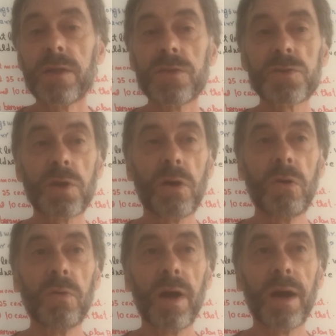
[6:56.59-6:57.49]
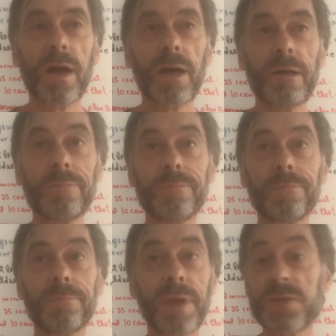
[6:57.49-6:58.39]
So
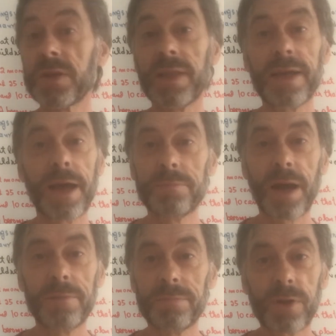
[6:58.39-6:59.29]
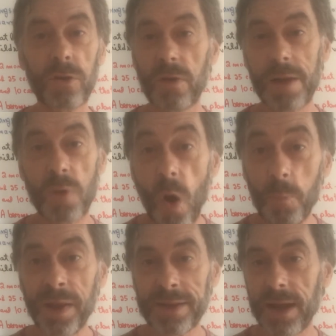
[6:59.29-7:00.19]
basically, I'm
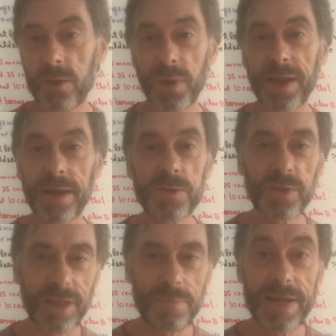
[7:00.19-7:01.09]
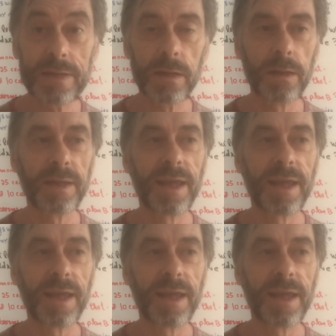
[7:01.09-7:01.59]
hoping that we can actually meet on